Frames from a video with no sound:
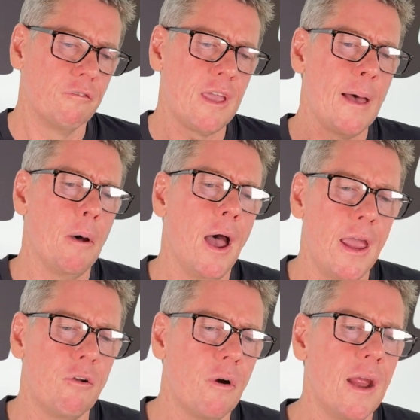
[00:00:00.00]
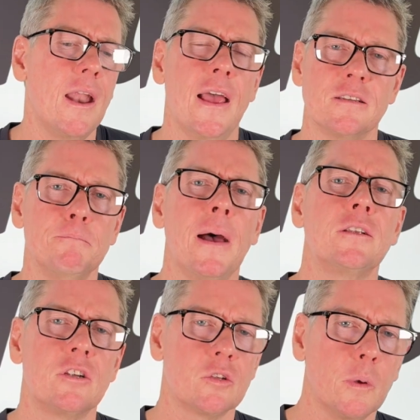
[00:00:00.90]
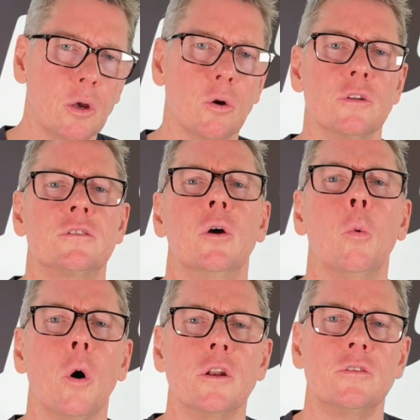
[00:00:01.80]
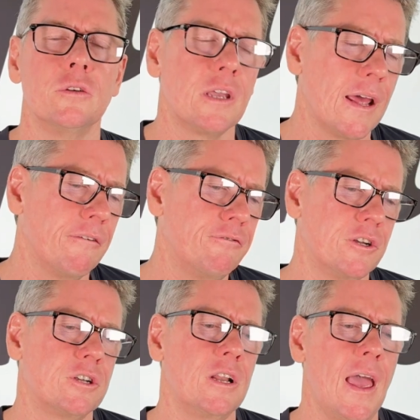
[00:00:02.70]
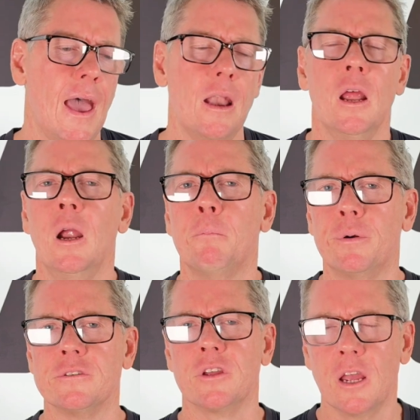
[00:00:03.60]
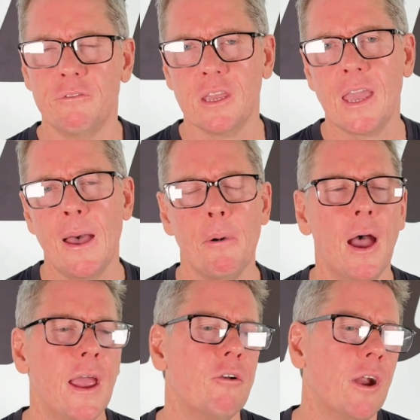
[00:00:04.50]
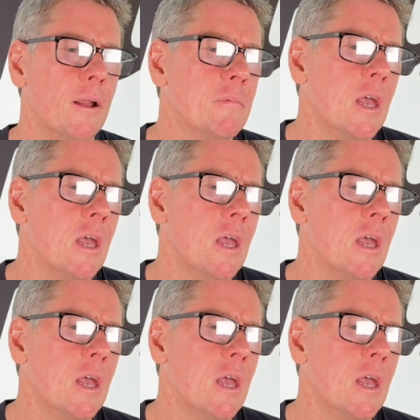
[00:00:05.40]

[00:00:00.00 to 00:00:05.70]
carbohydrate as much as we also want to get efficient at preserving carbohydrate.